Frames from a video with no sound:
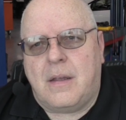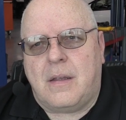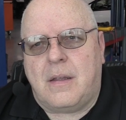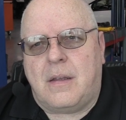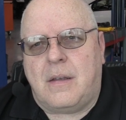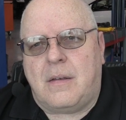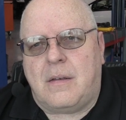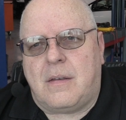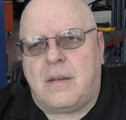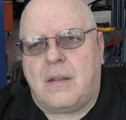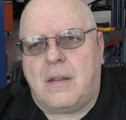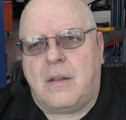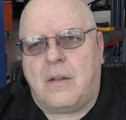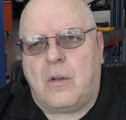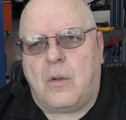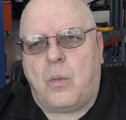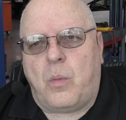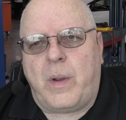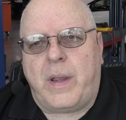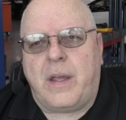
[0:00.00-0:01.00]

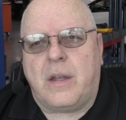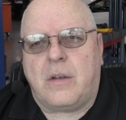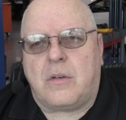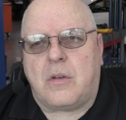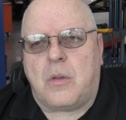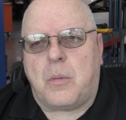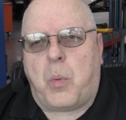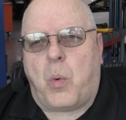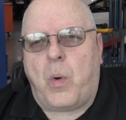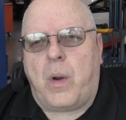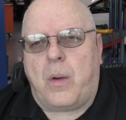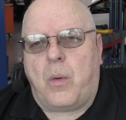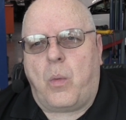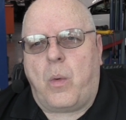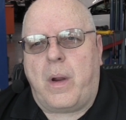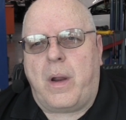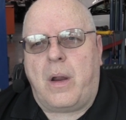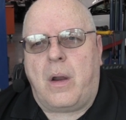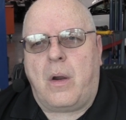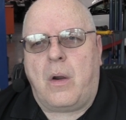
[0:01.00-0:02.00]
until we get to the point
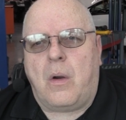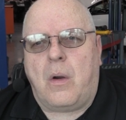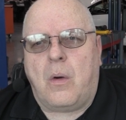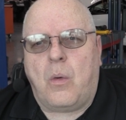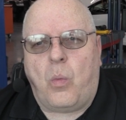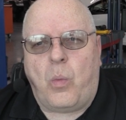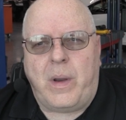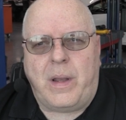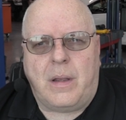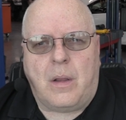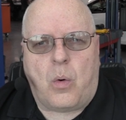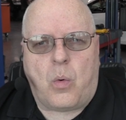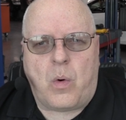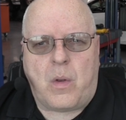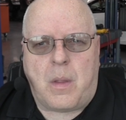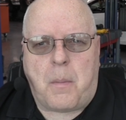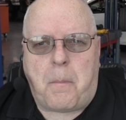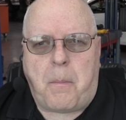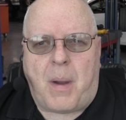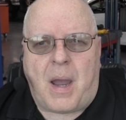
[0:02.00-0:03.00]
where we
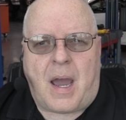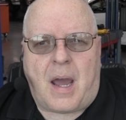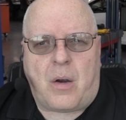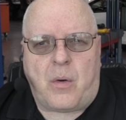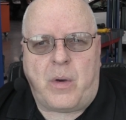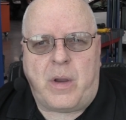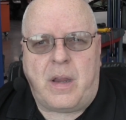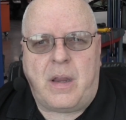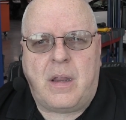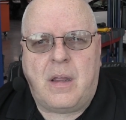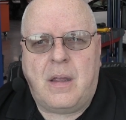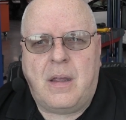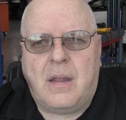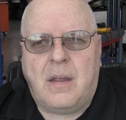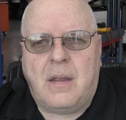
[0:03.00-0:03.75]
lower the battery